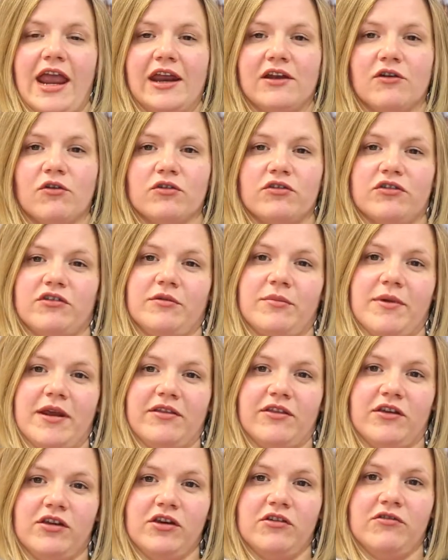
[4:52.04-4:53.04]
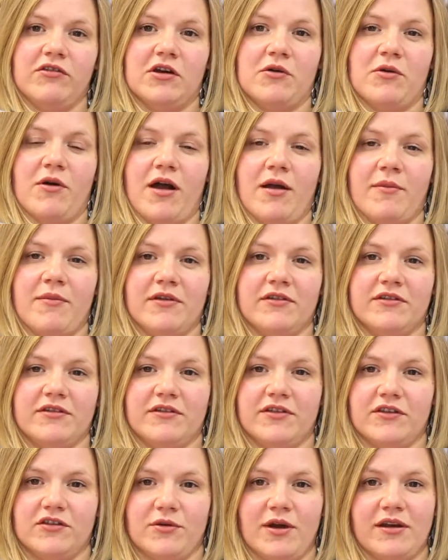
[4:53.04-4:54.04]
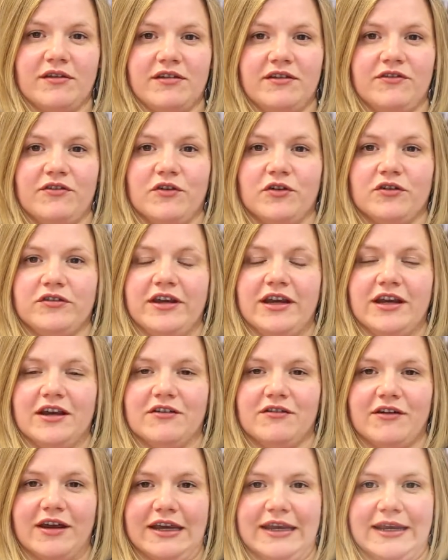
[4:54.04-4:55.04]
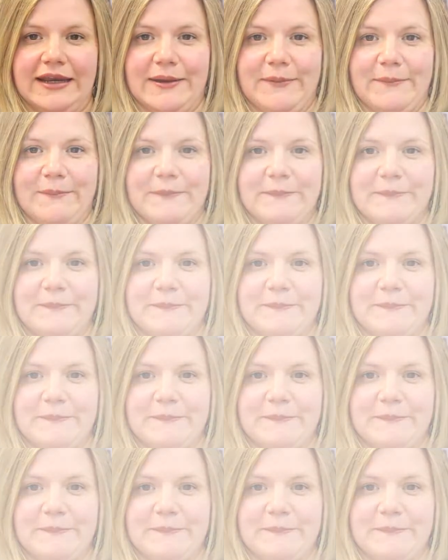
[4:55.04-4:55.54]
in order to meet the new requirements of the 2014 curriculum.